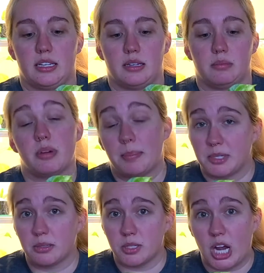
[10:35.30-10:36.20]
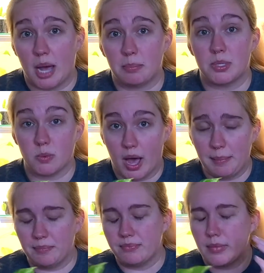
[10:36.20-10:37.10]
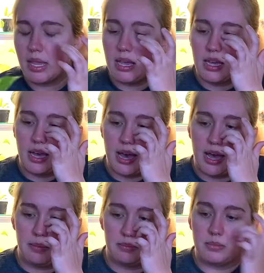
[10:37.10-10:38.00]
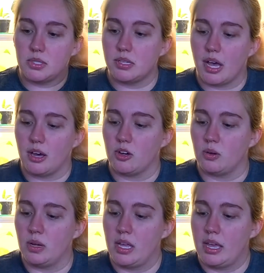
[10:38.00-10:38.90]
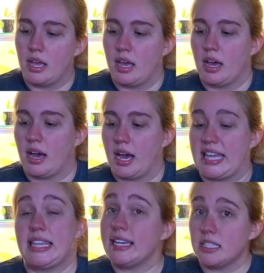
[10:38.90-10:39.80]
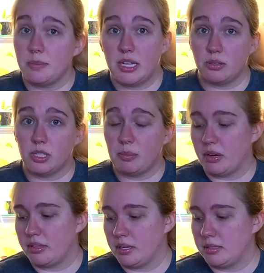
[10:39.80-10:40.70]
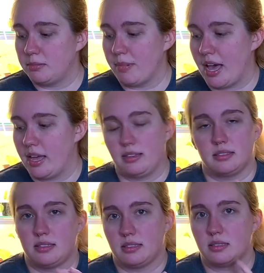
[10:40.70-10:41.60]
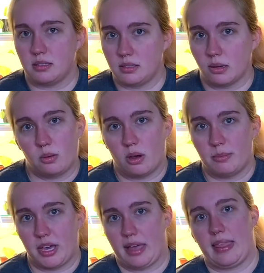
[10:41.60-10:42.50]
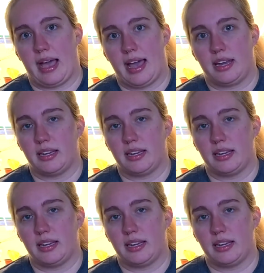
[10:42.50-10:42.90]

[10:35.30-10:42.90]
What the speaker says: Prop Don't Shop swap. So I think it's Mandula pothos, but don't quote me on that.